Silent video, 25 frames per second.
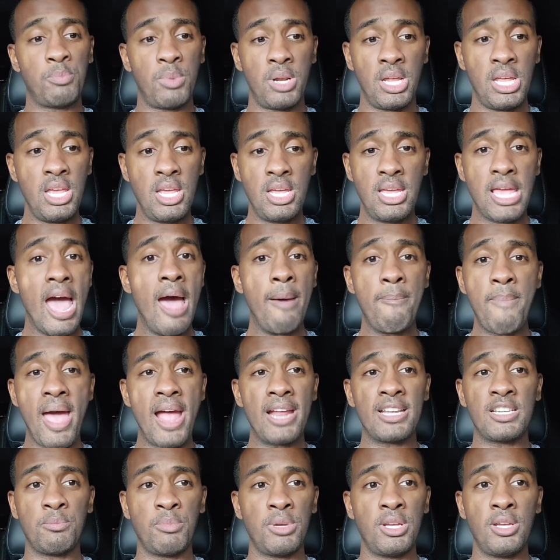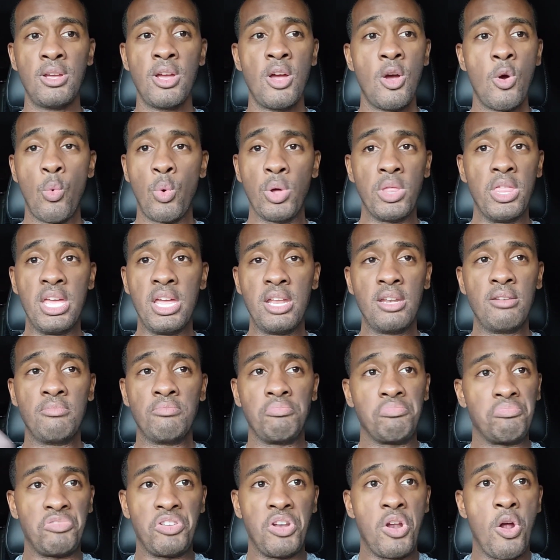but he got back to me within,
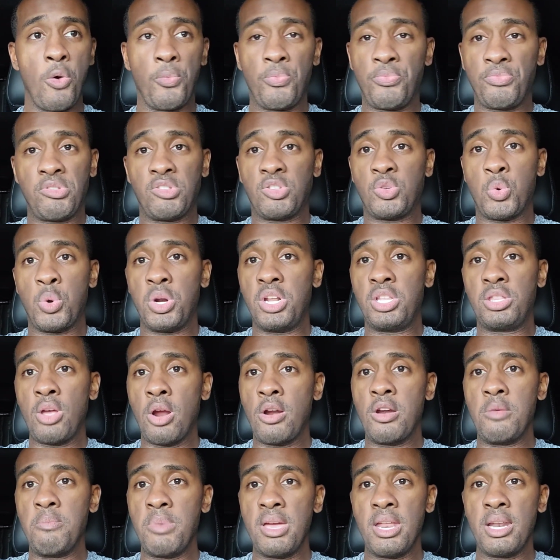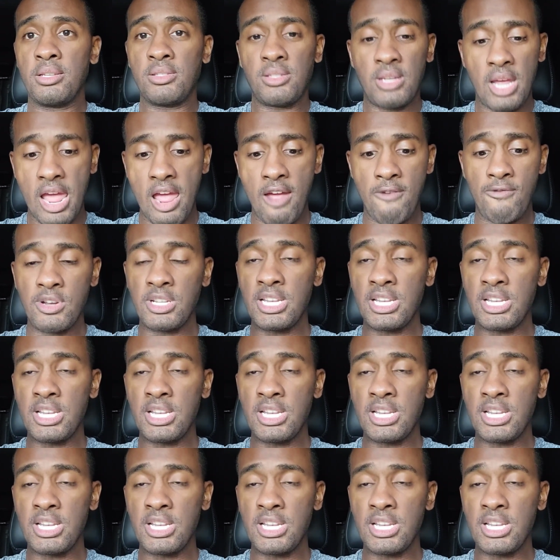you know, 20-30 minutes every